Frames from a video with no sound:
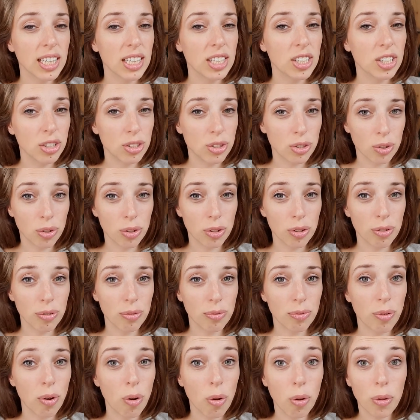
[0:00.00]

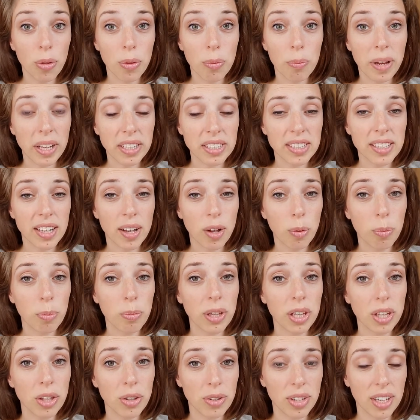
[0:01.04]
deserve all the best help
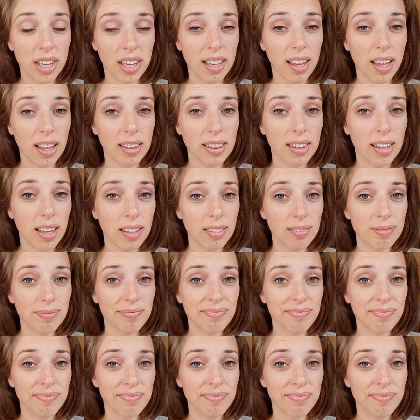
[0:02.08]
that you can get then.